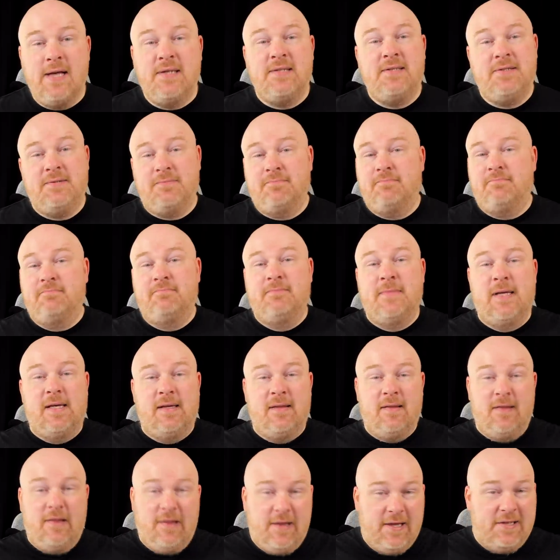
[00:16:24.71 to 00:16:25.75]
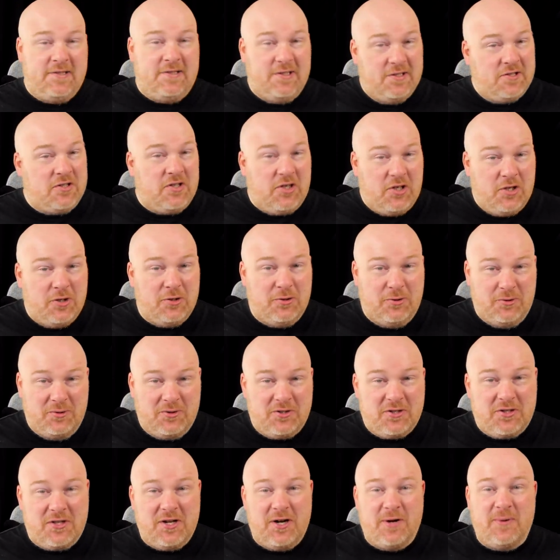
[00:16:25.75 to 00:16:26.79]
Well, guys, this is
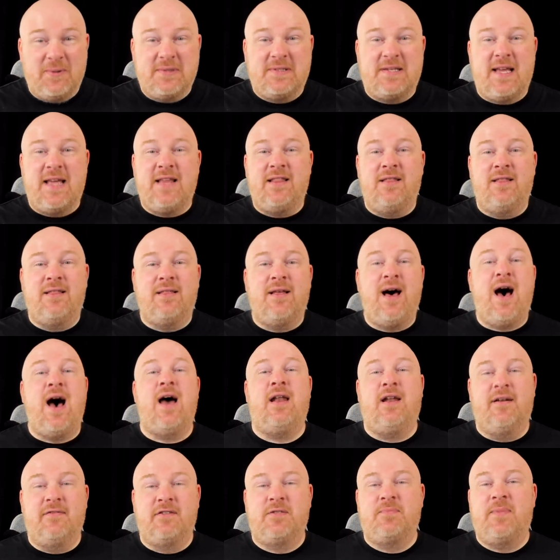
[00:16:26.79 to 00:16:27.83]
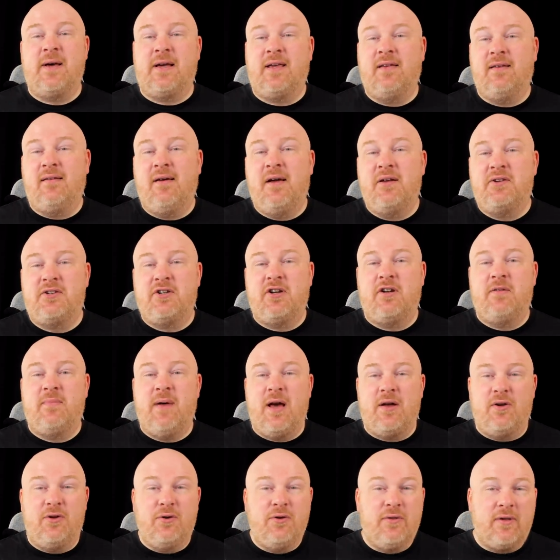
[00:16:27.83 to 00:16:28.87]
huge. There was a lot of speculation
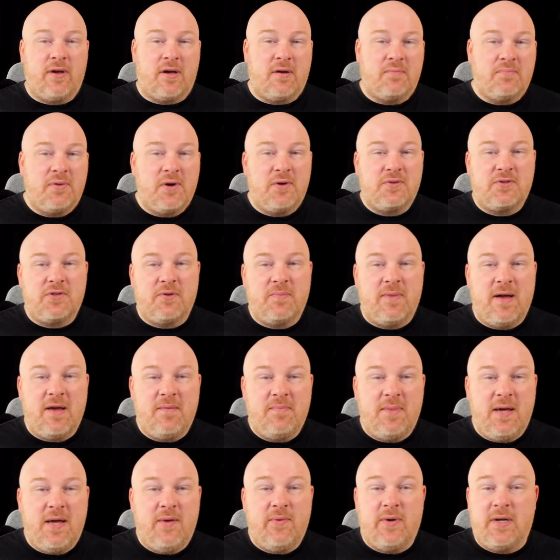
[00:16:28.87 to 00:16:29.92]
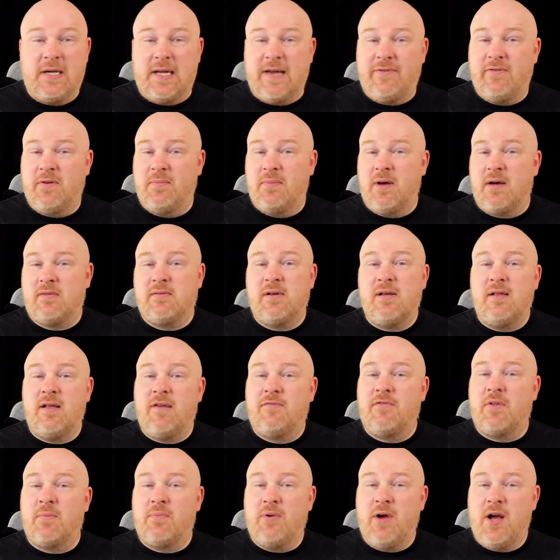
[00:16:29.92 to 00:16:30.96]
about who the composer might be when David Buckley
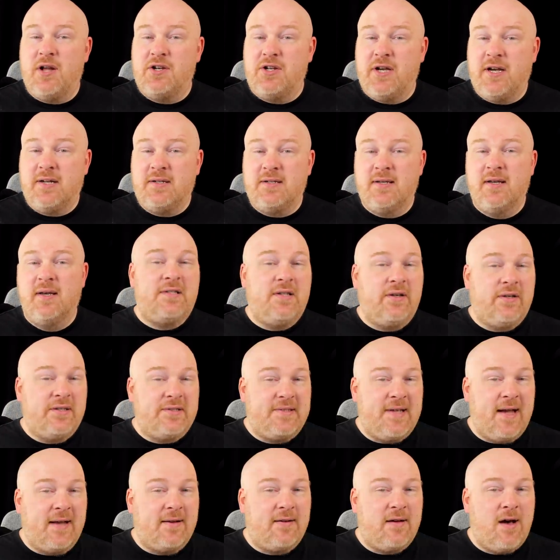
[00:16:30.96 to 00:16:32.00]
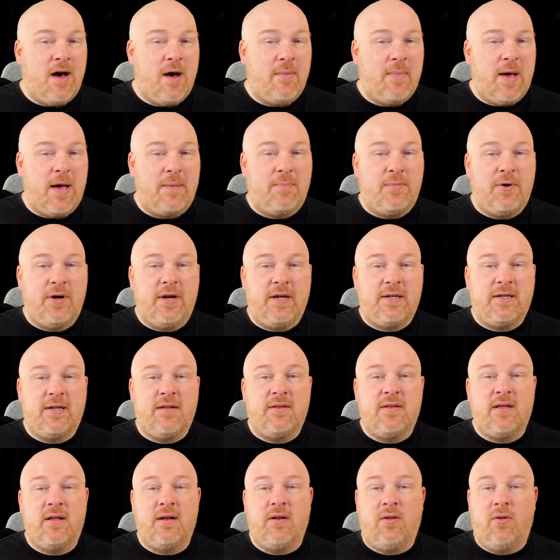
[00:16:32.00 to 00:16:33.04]
left the project. WattSeries.com had
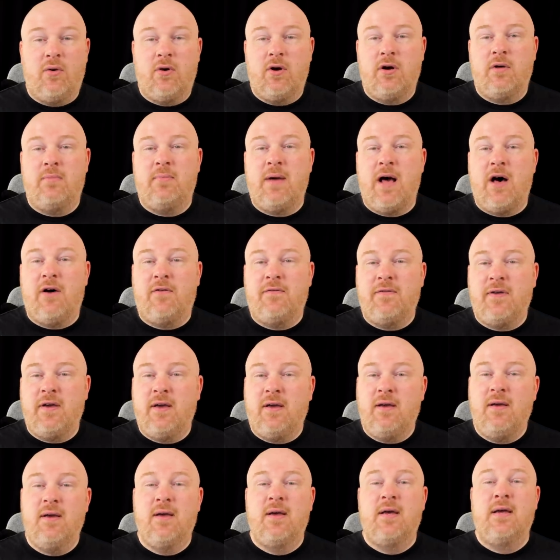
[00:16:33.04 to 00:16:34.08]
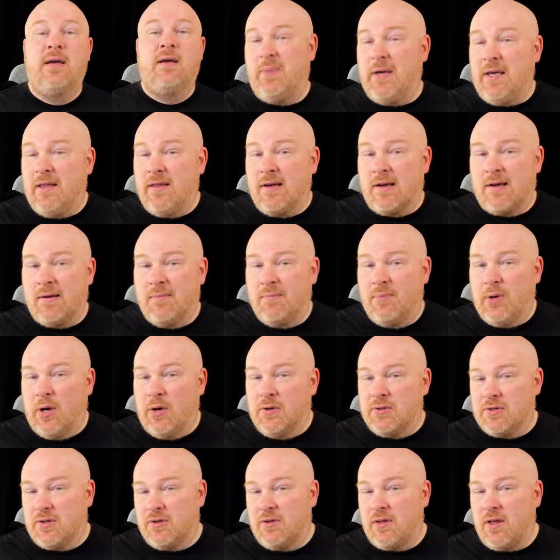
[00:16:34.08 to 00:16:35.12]
predicted that Lauren Balfe would be the
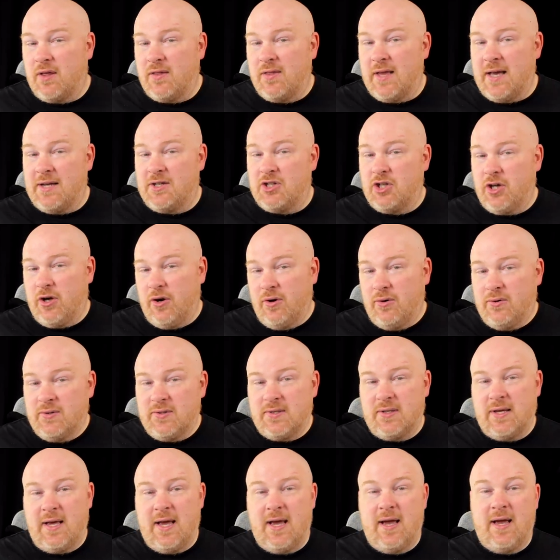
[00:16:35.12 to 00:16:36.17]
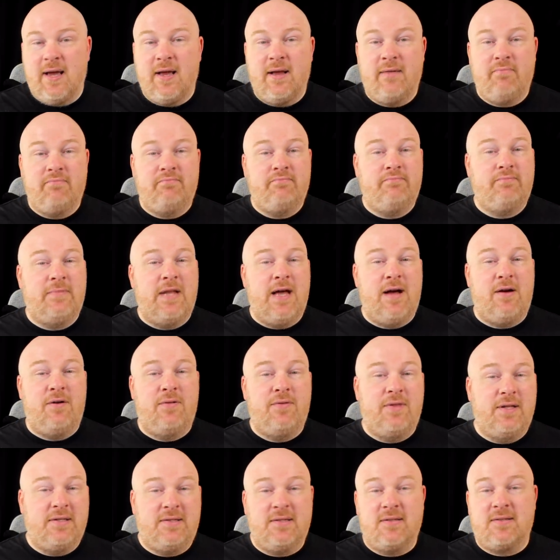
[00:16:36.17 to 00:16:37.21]
composer that they chose, and
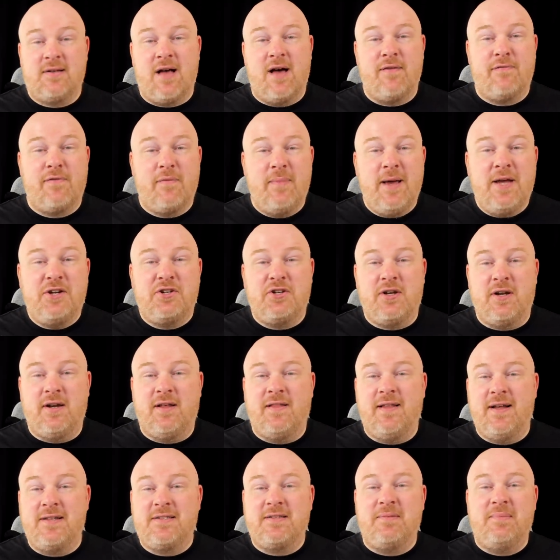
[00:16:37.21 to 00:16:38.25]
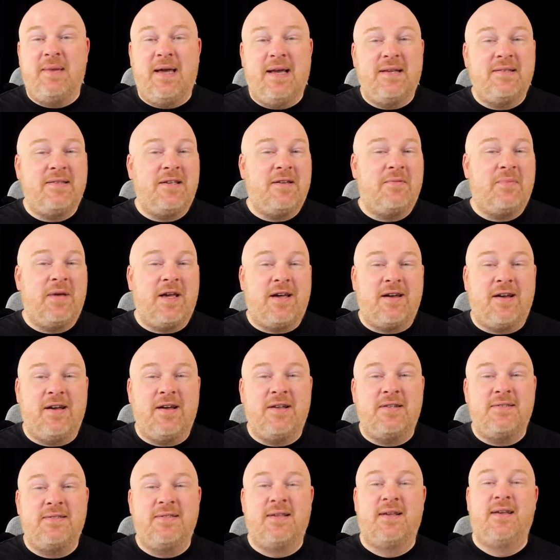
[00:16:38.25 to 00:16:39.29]
now this is confirmation, and that's amazing
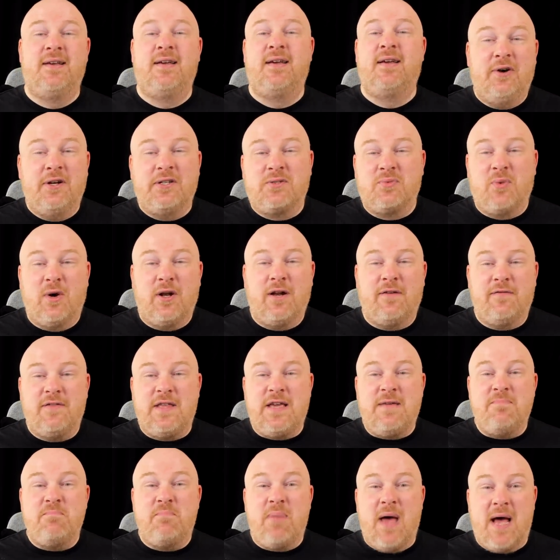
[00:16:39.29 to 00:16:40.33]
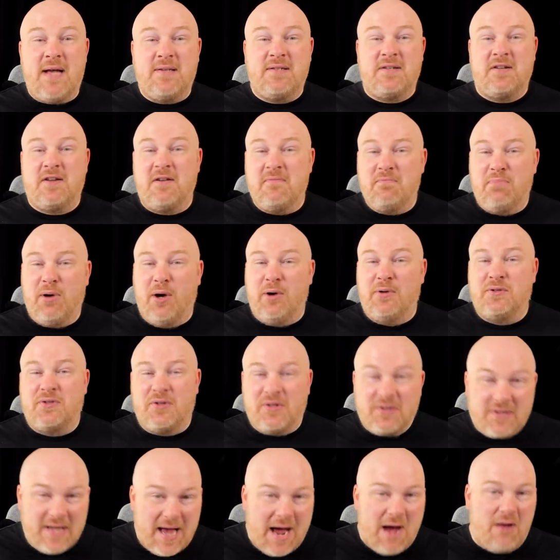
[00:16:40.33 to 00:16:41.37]
because Lauren is one of the best
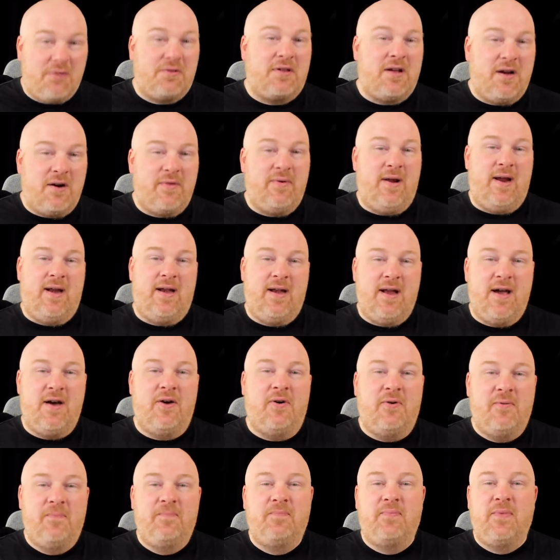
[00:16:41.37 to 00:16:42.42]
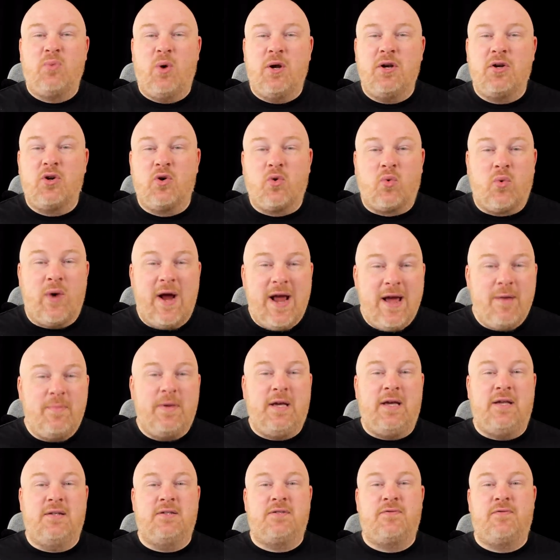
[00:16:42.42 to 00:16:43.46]
composers out there right now. He's won
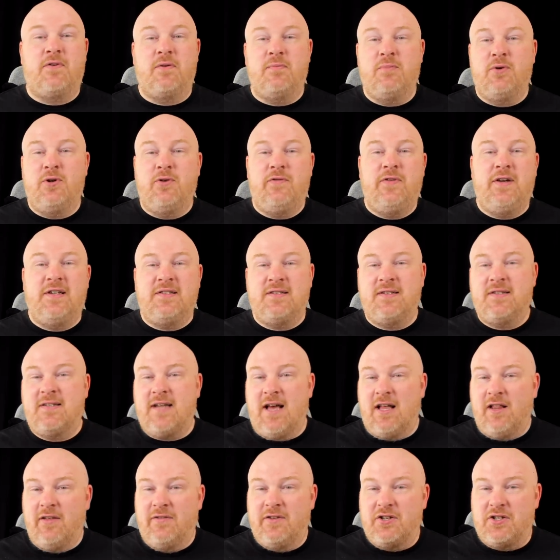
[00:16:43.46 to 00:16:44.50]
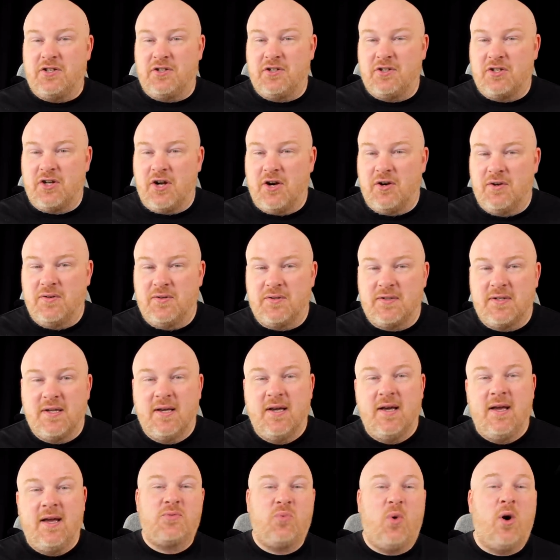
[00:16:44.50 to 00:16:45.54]
Grammys for movies and television shows.
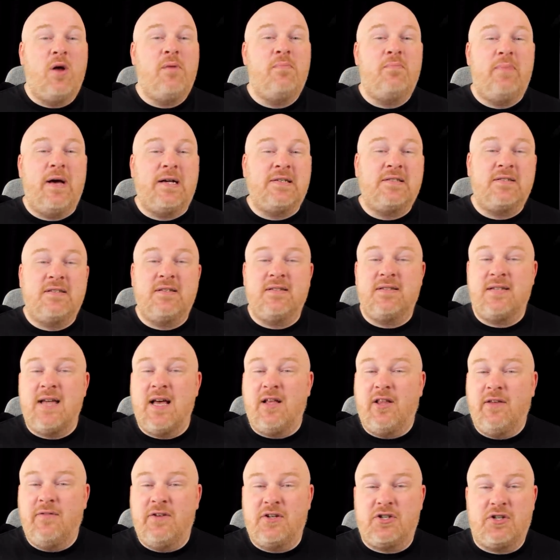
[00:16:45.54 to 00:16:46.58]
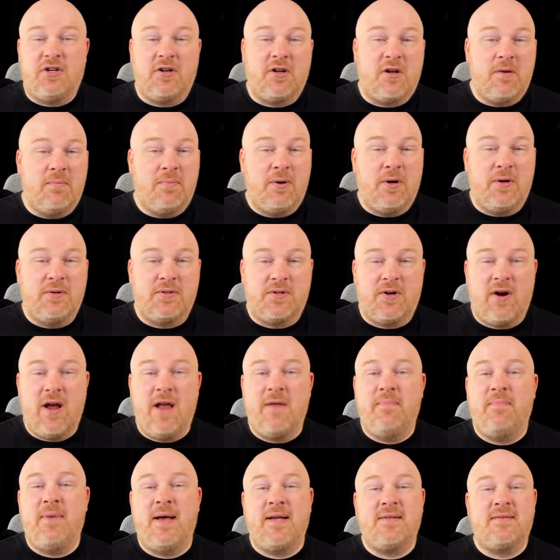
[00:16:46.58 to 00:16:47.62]
He has won Best Television Composer
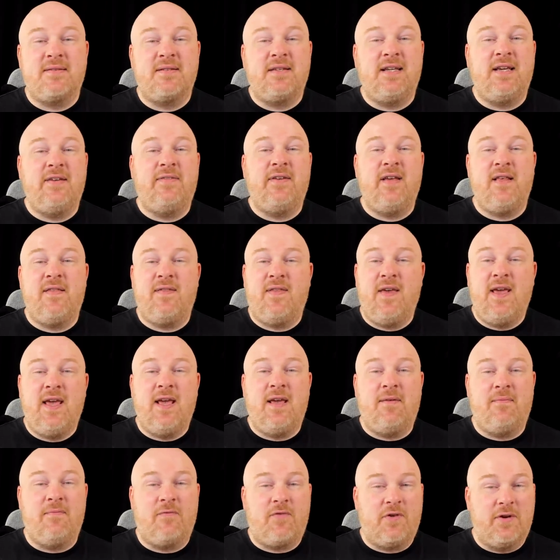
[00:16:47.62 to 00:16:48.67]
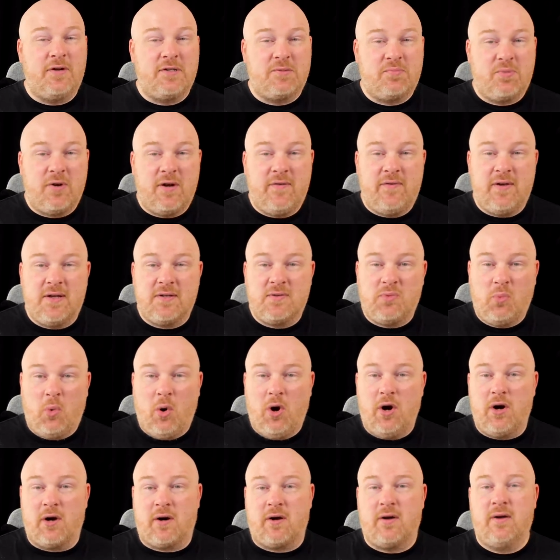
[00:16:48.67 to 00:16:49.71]
and Best TV Theme for his previous
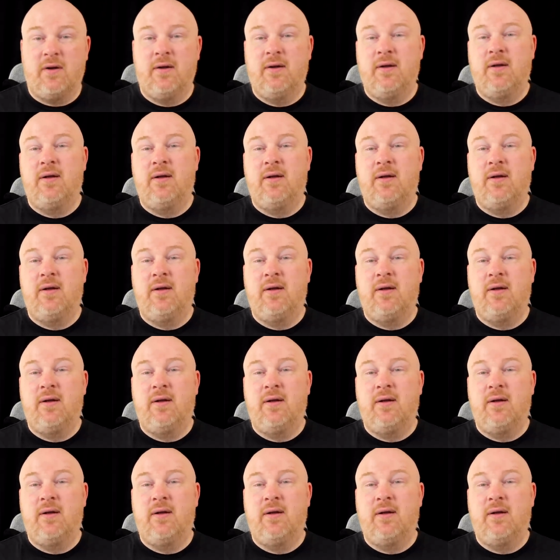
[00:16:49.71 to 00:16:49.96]
work.